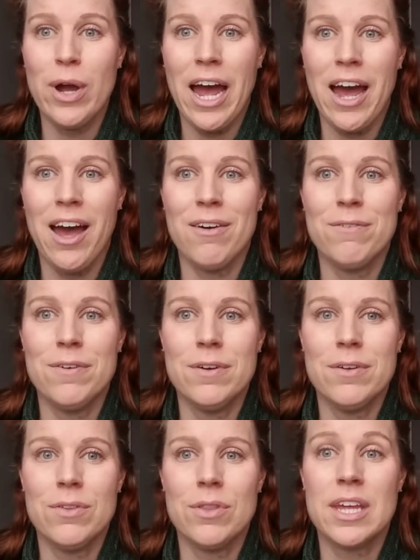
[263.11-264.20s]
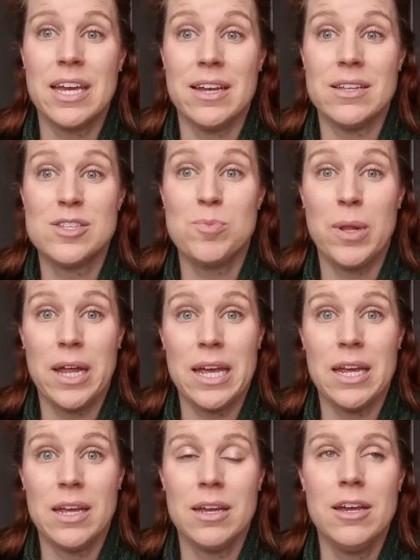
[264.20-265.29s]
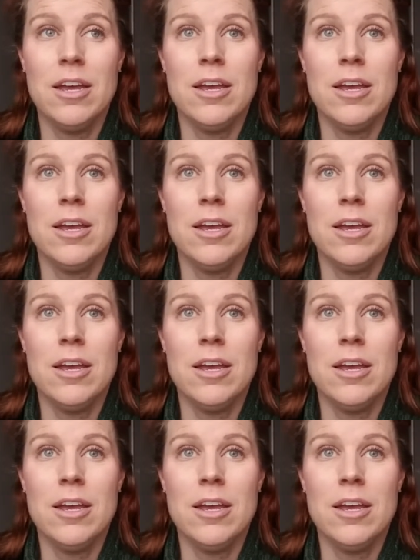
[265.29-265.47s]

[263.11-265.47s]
have the kids playing